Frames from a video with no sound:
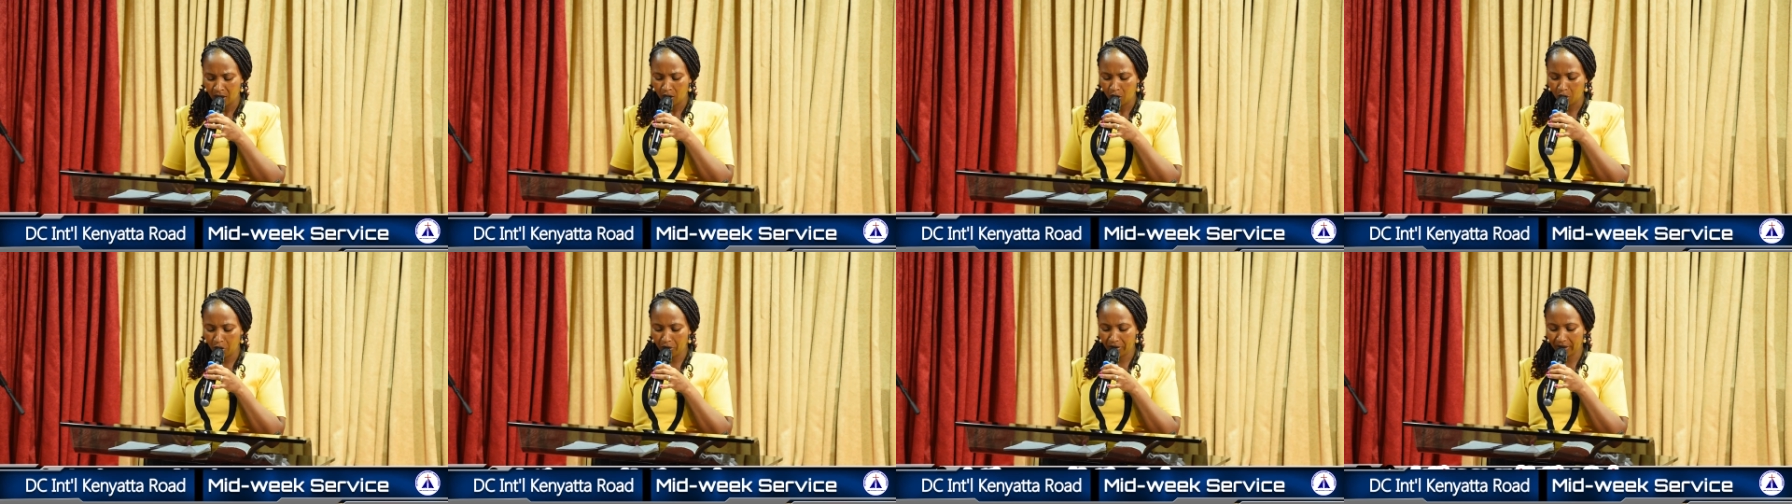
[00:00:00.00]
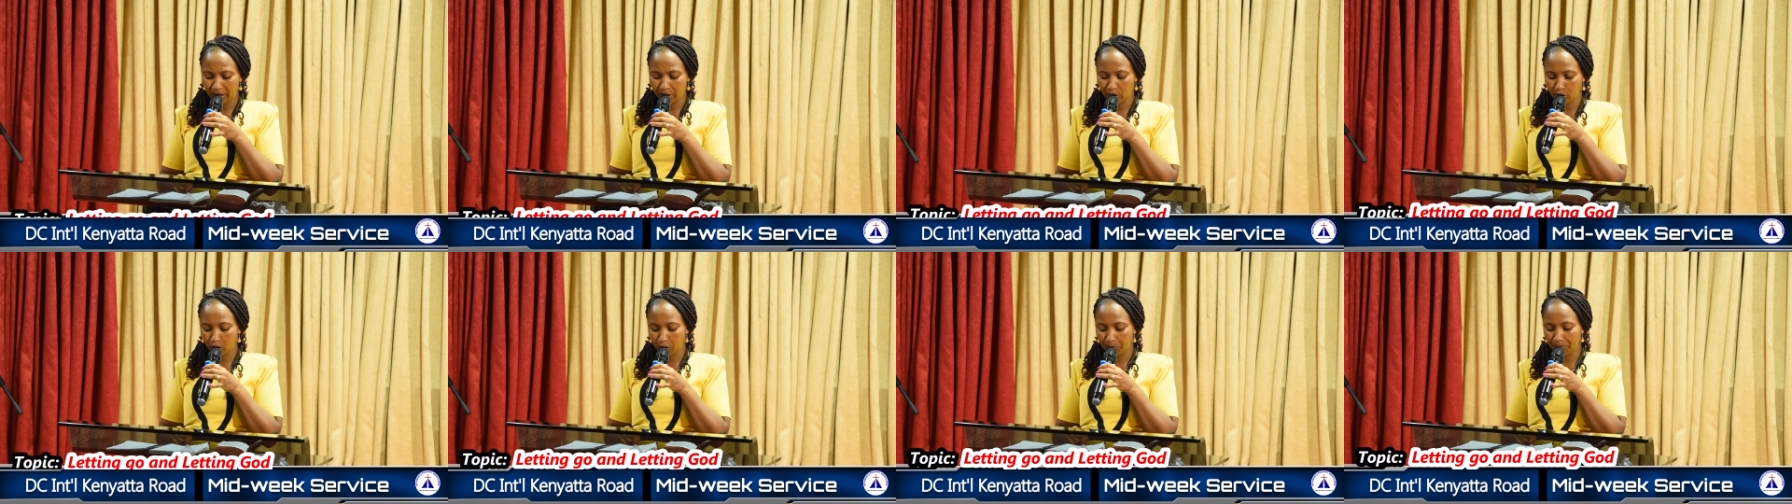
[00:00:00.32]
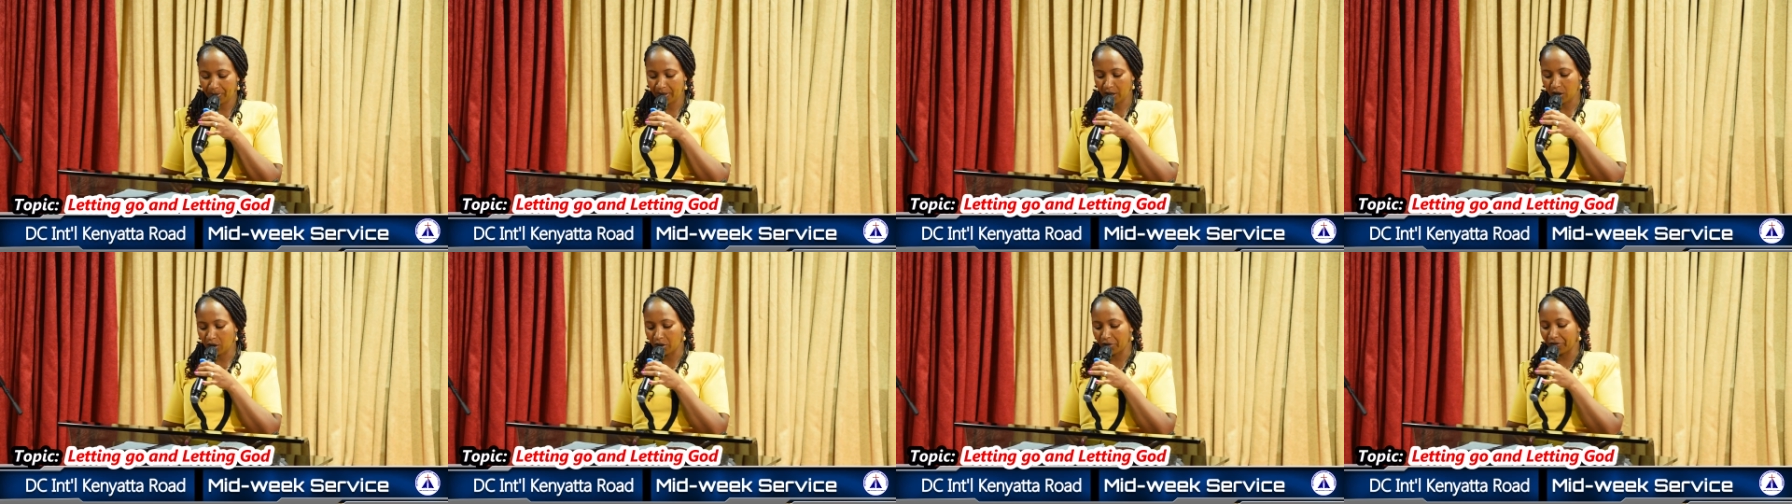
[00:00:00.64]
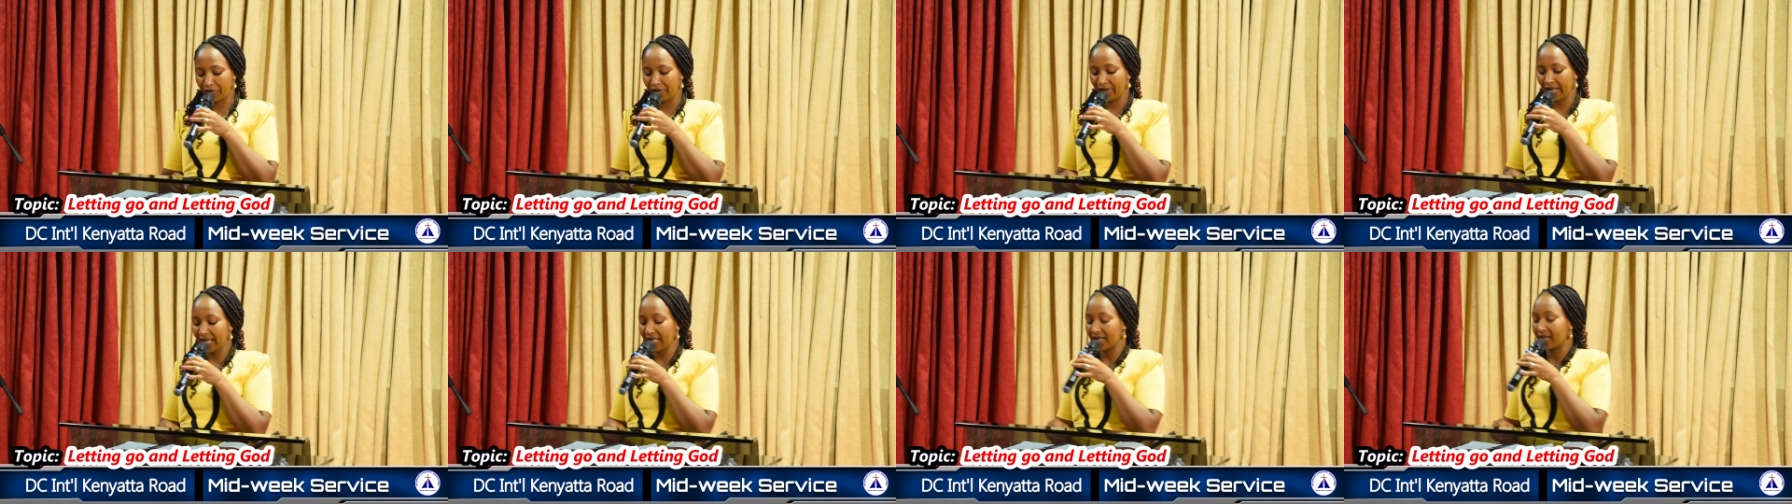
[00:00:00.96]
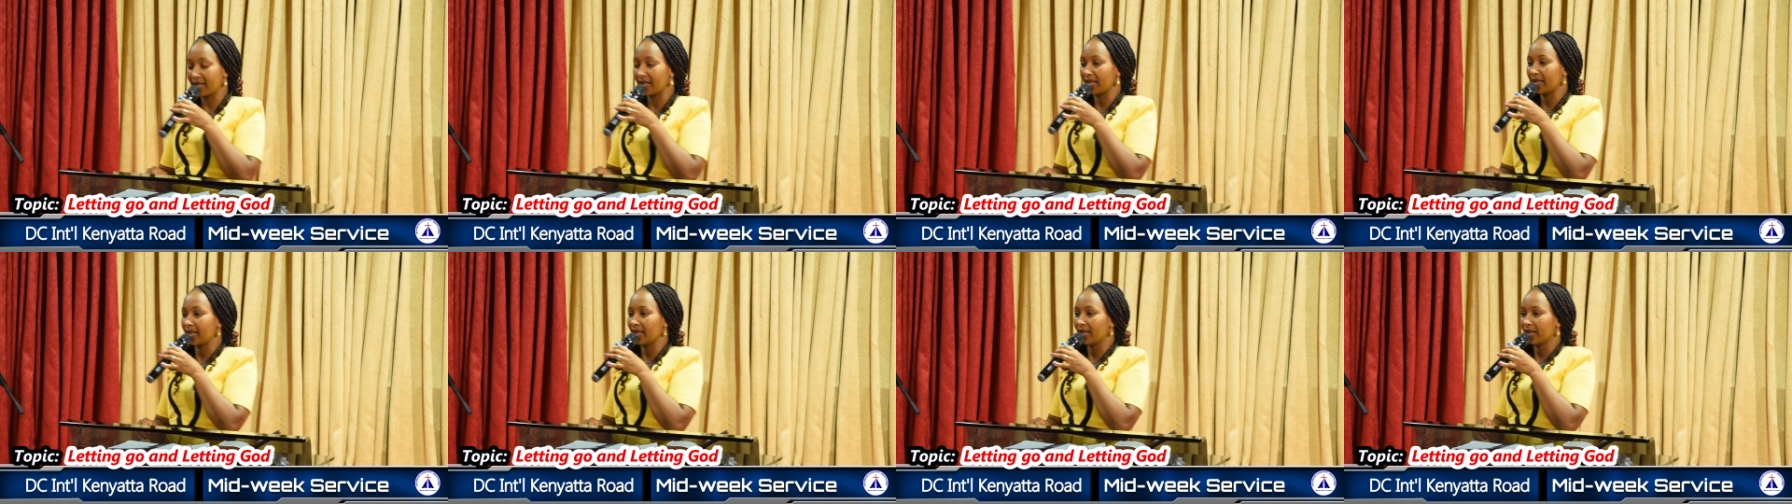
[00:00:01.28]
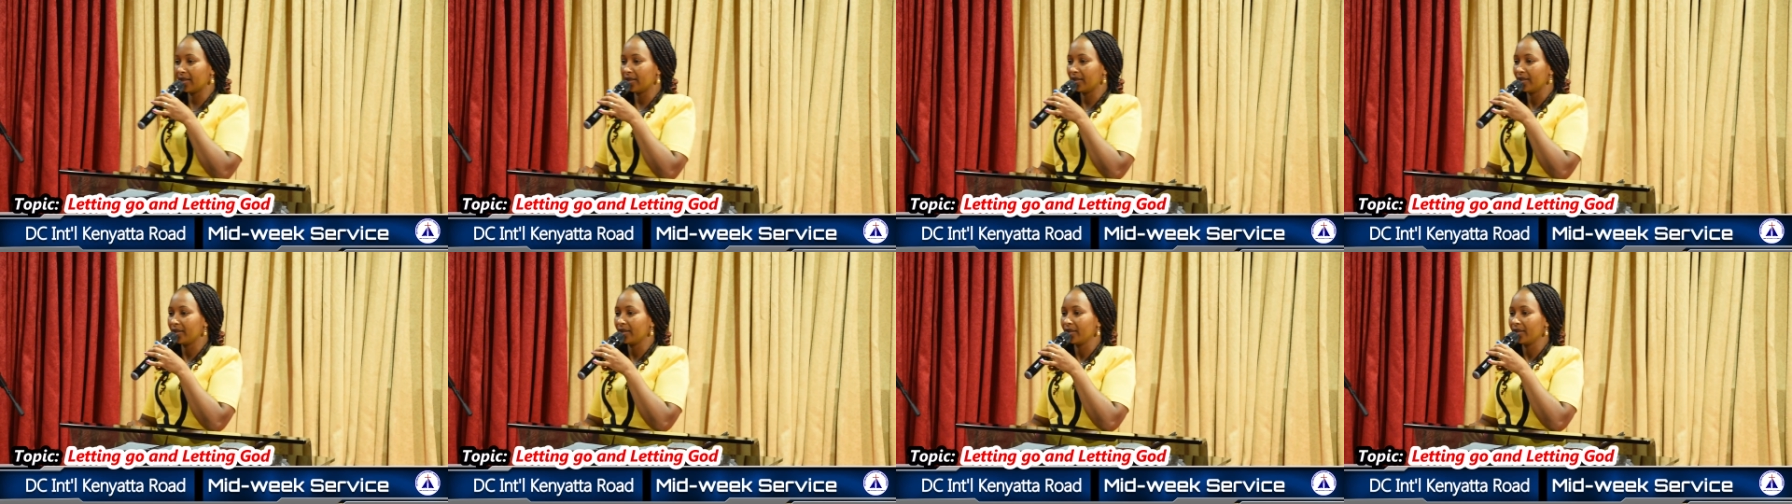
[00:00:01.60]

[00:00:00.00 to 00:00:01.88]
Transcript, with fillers: on the topic of letting